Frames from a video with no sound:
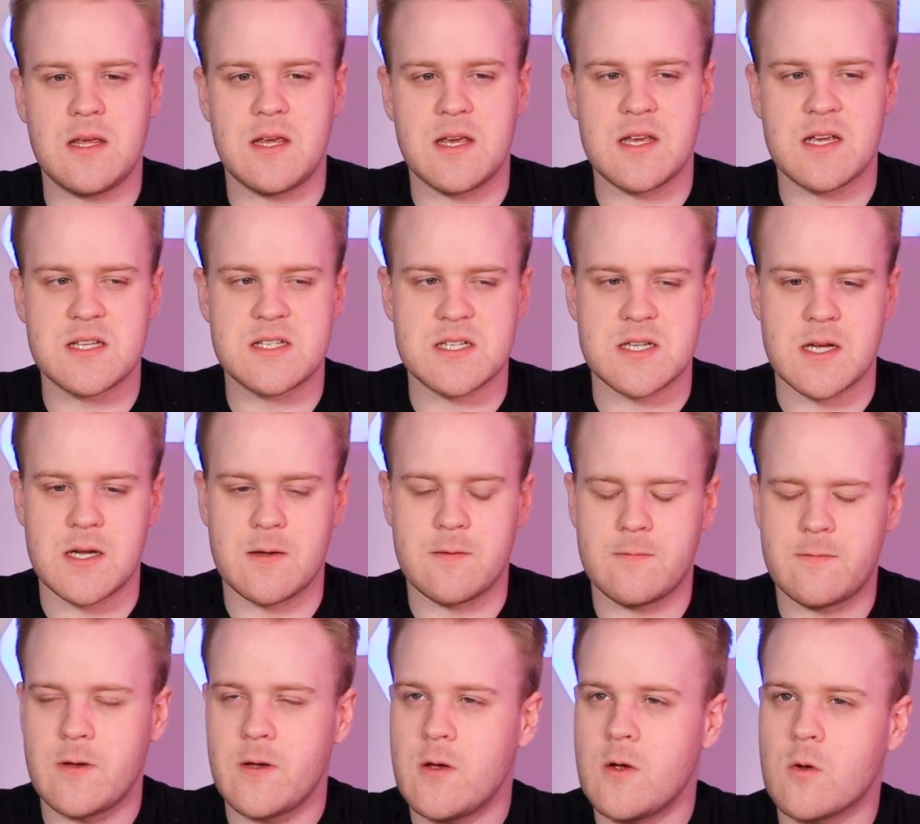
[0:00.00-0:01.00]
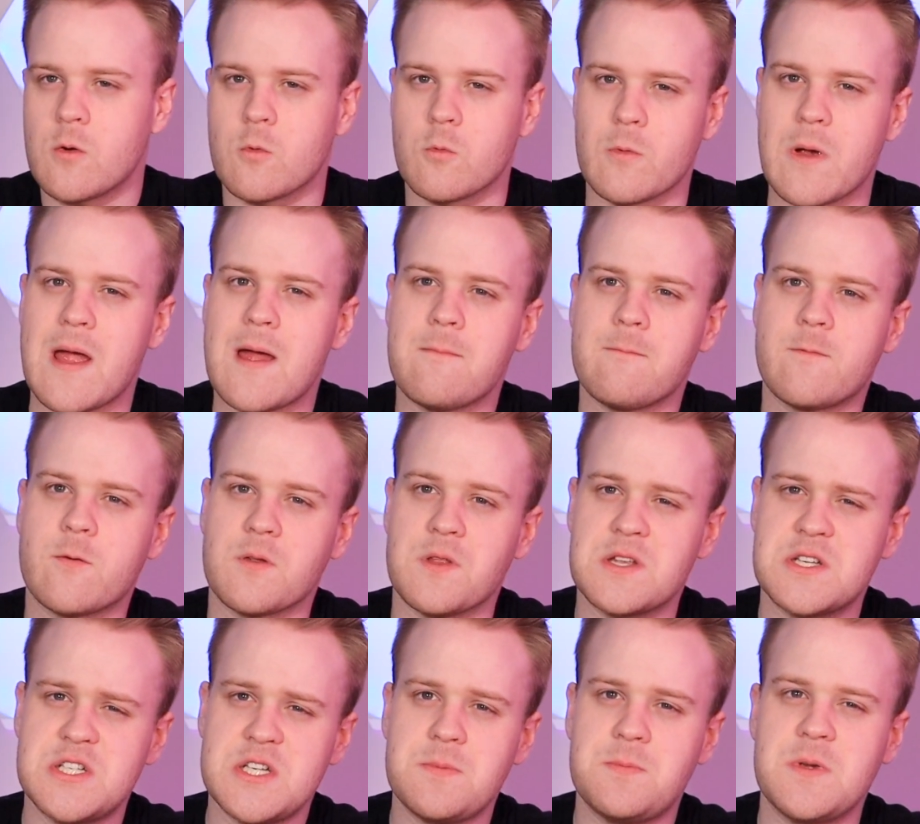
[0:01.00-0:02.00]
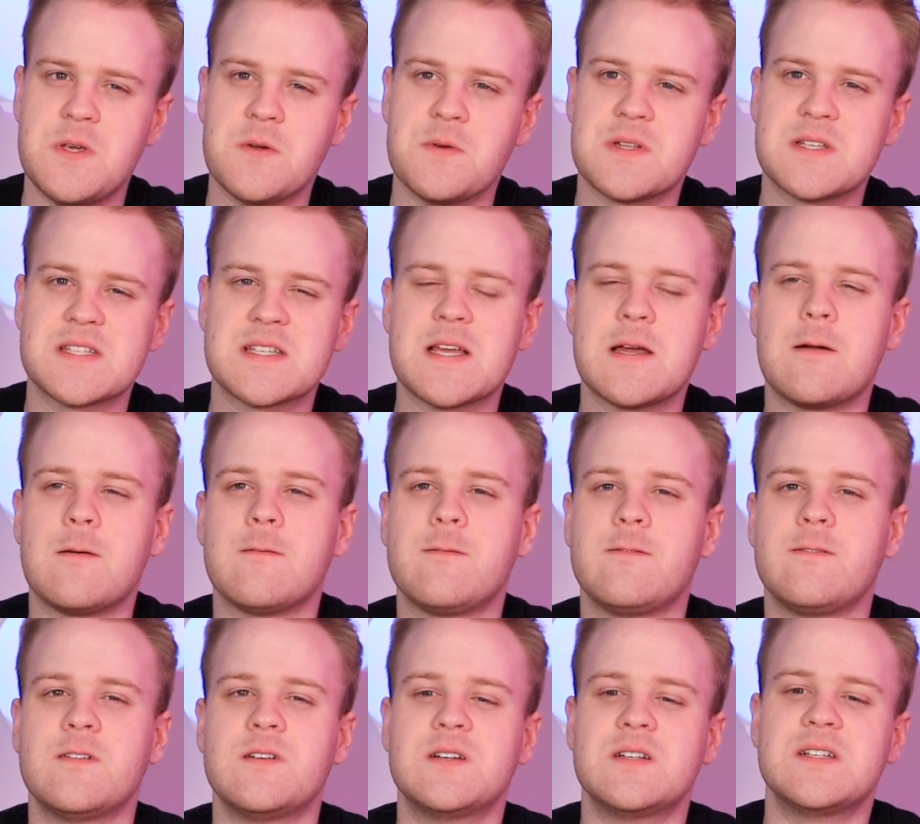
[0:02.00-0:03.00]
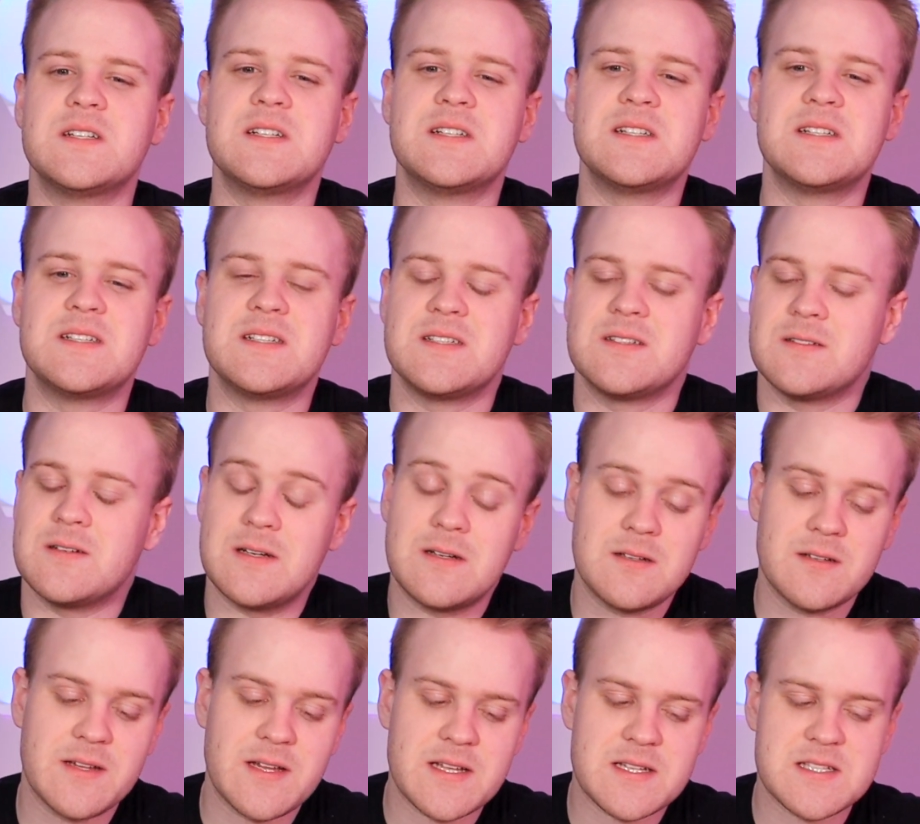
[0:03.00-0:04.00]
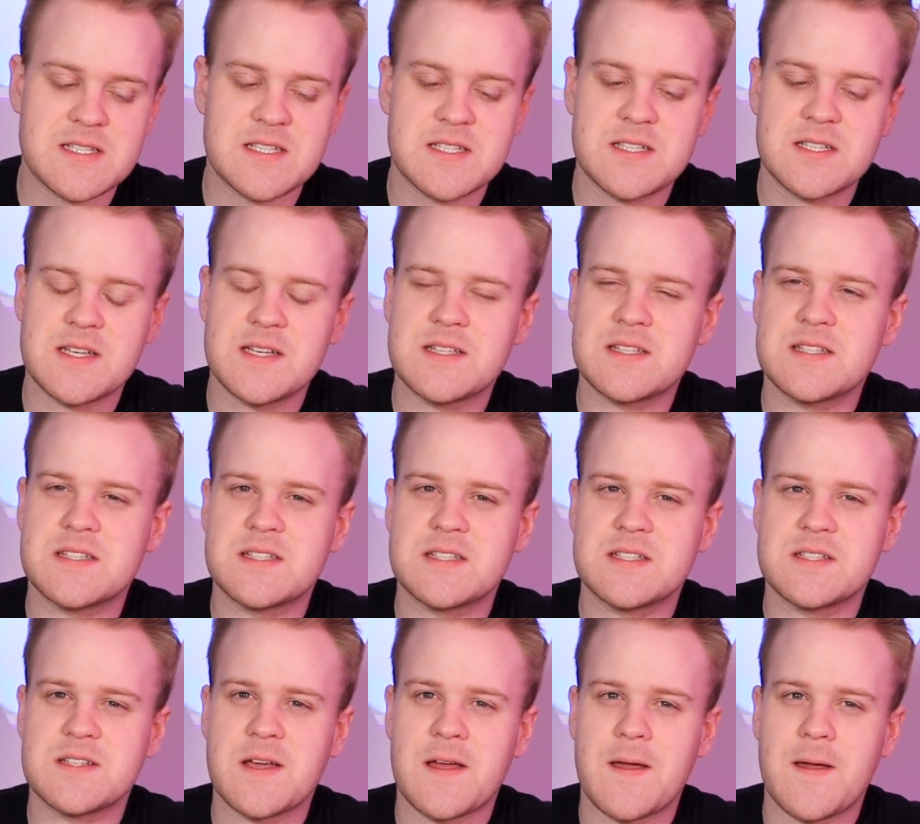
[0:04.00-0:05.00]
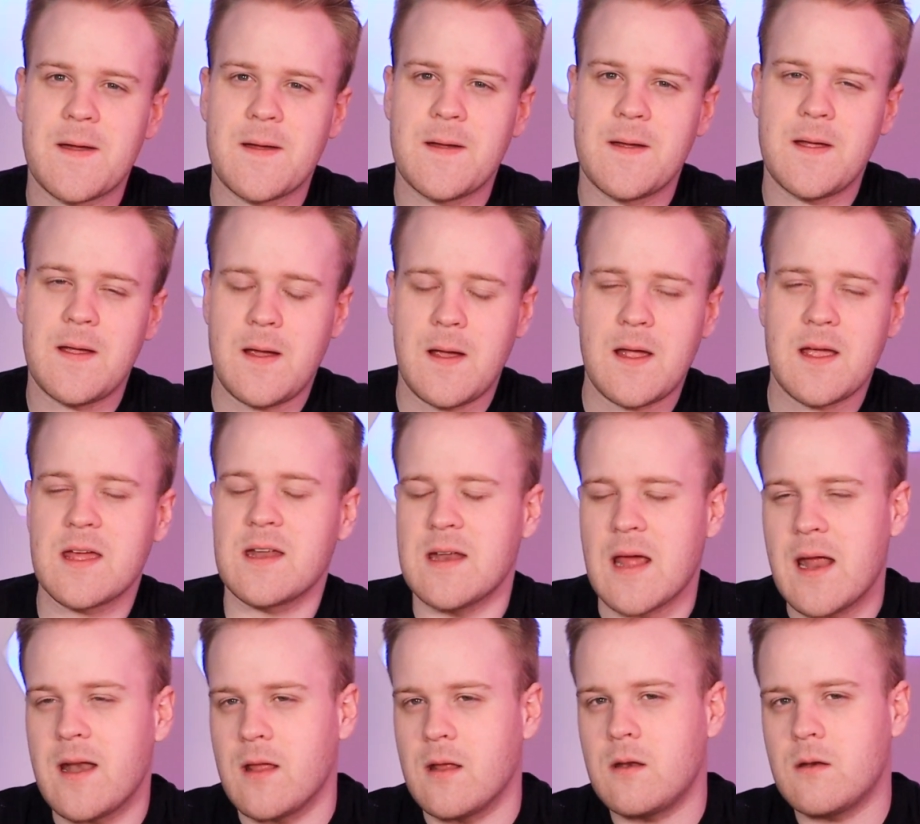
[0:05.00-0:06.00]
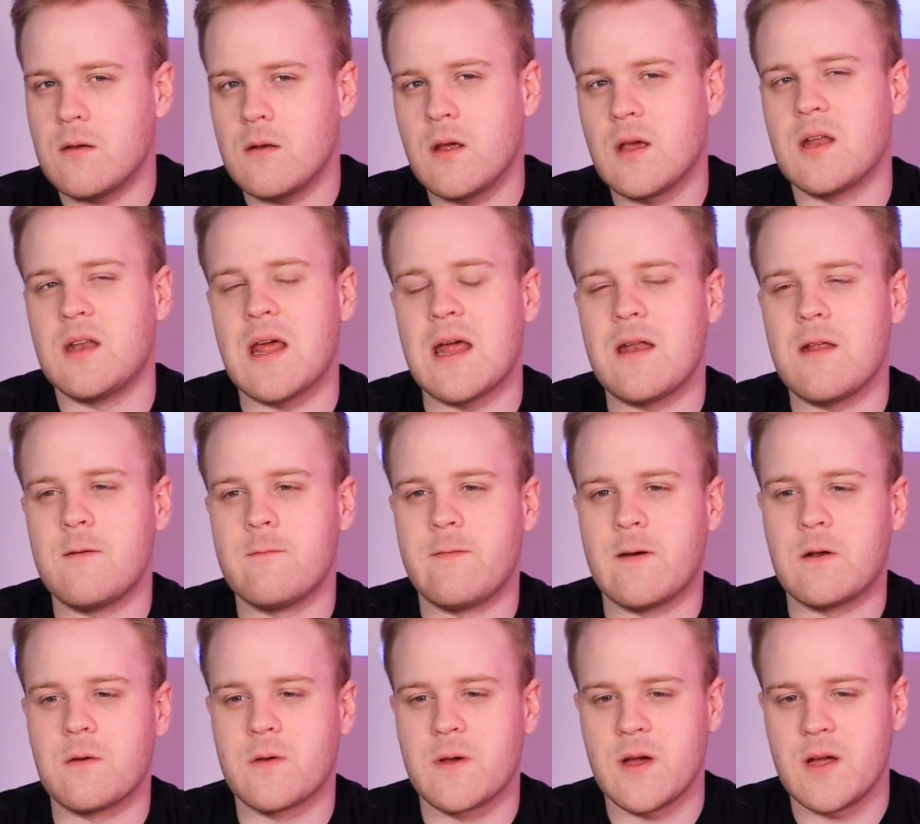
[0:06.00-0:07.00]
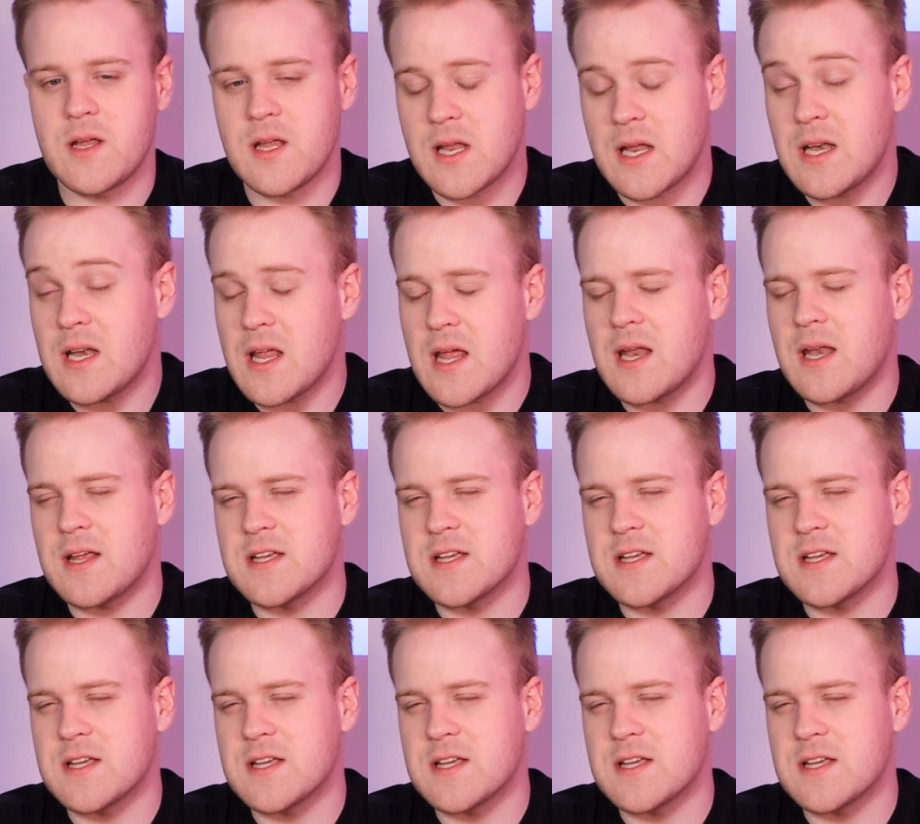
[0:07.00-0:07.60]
gigs of RAM for the GPU itself, well, it can edit in Final Cut, and it